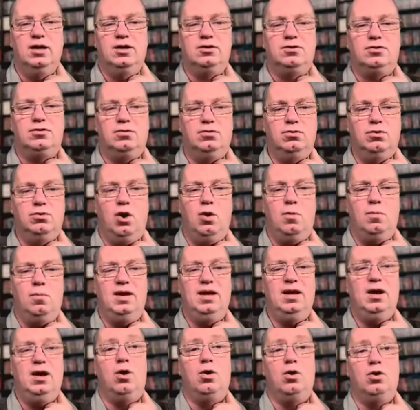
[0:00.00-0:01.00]
So
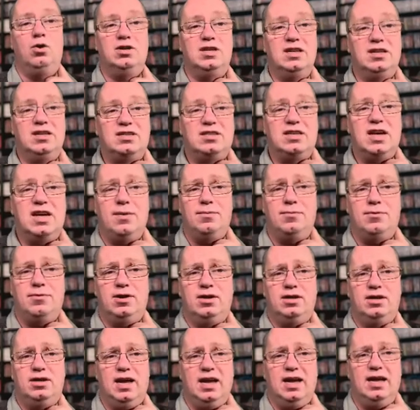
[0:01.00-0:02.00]
normally on this camera,
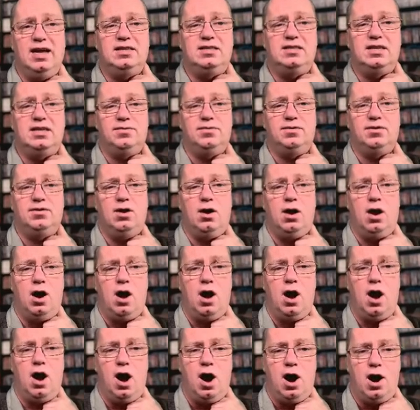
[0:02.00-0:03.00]
the
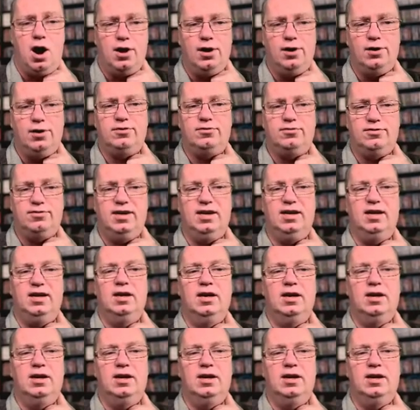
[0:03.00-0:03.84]
A7R3,